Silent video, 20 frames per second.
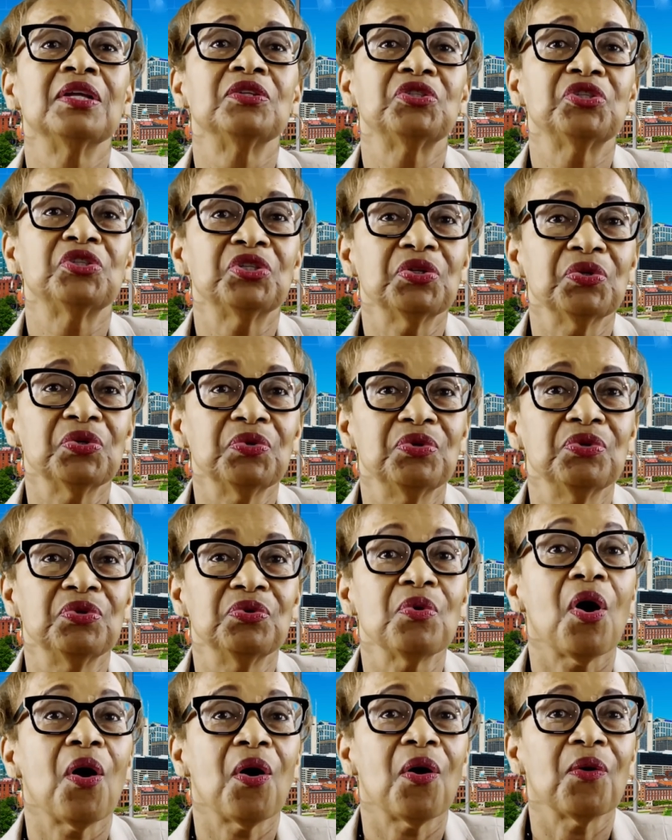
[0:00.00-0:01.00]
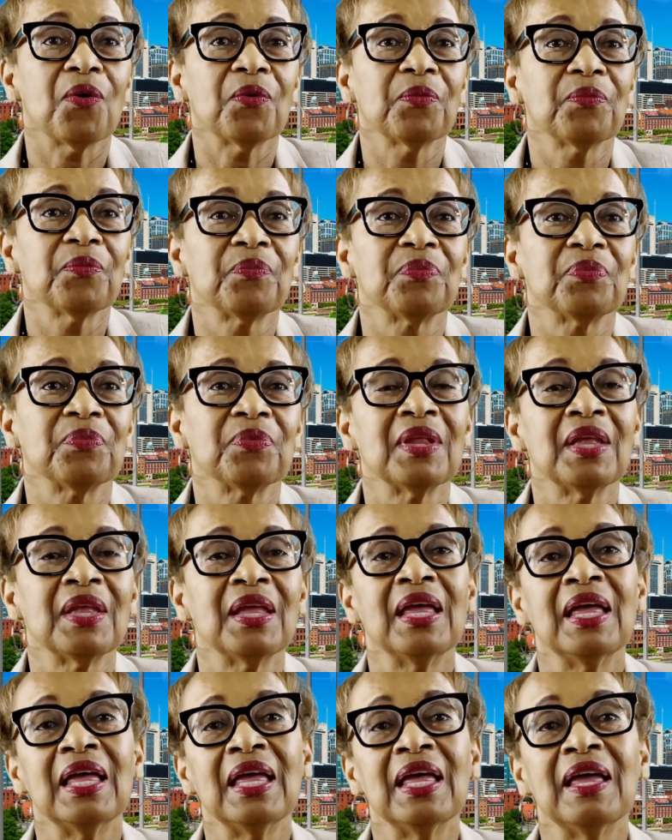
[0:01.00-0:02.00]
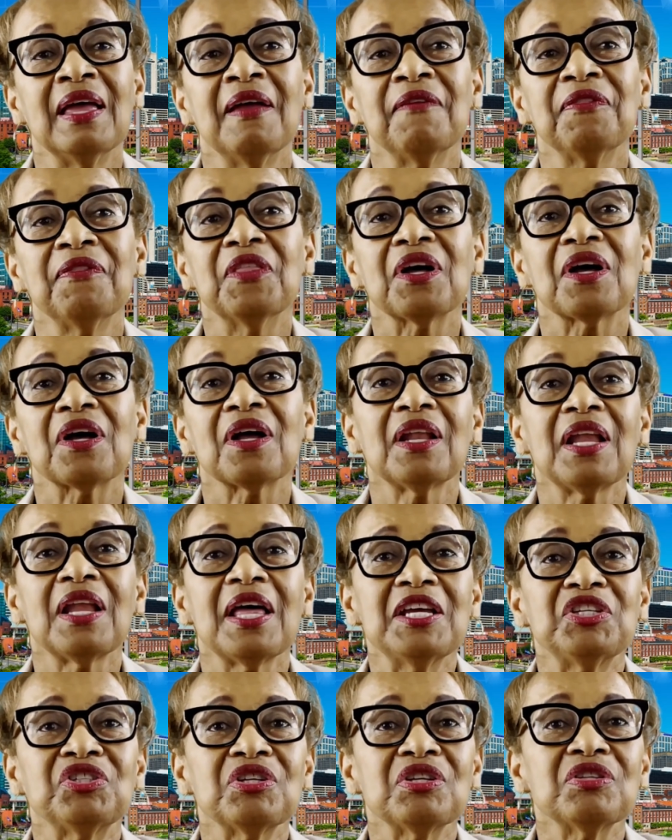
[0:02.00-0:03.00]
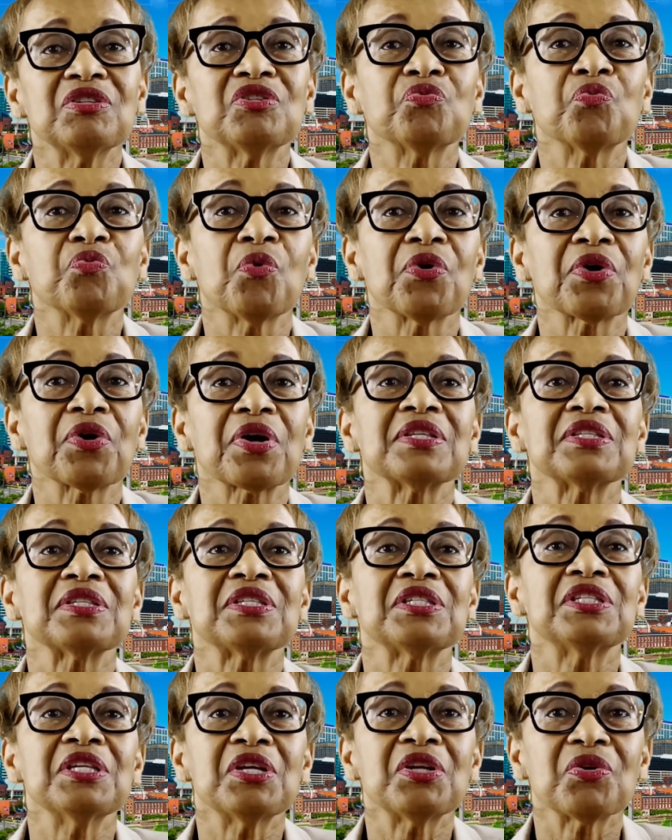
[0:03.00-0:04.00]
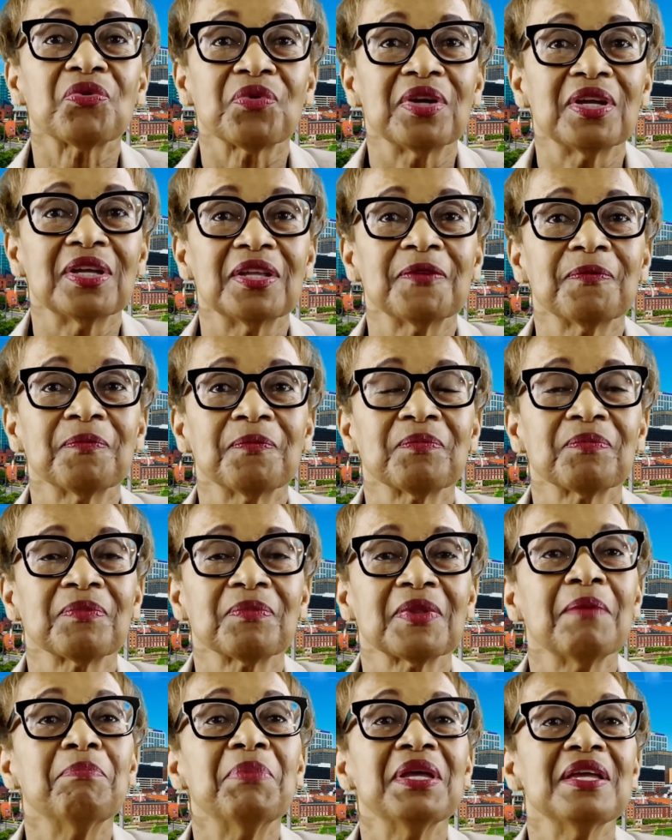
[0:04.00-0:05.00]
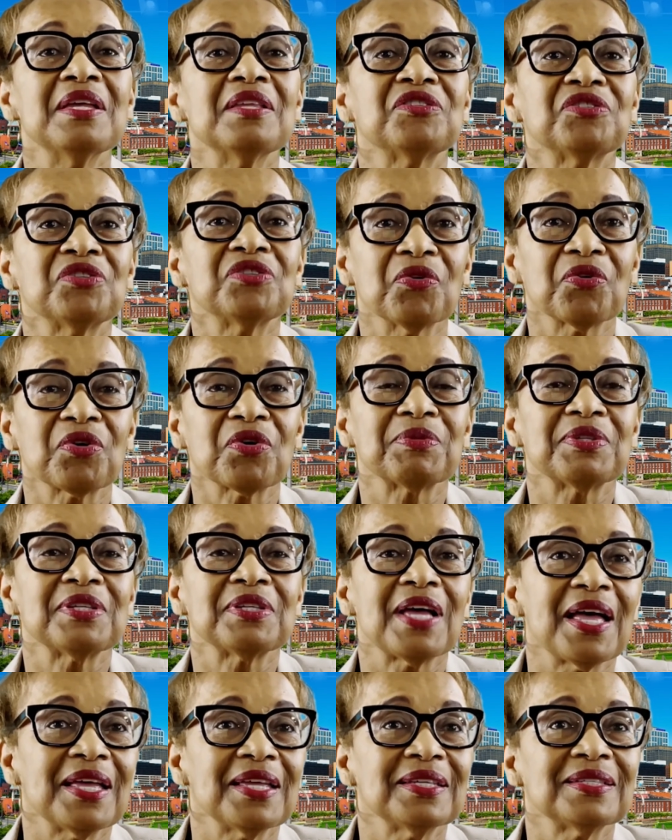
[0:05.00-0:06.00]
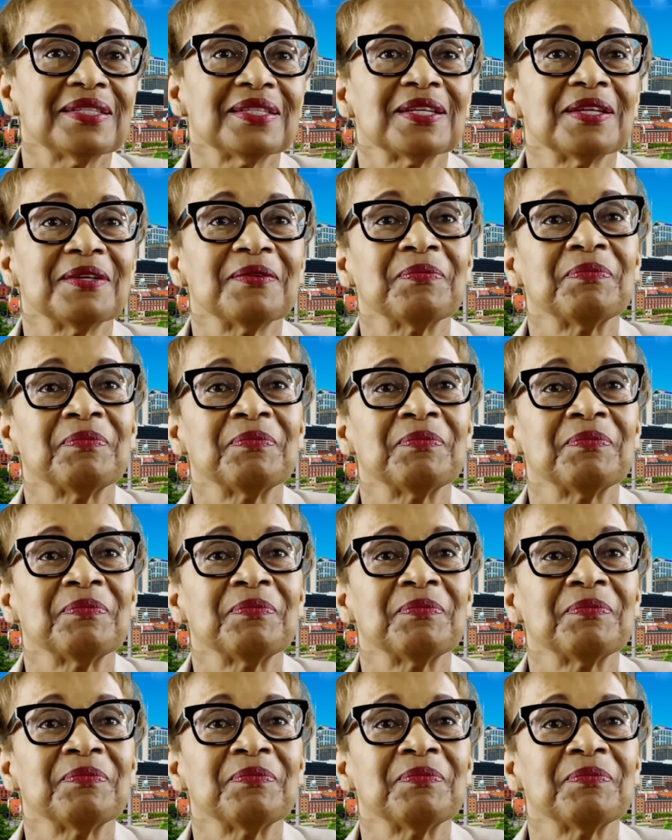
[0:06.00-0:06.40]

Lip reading: to you all. The Galatians were considering being circumcised.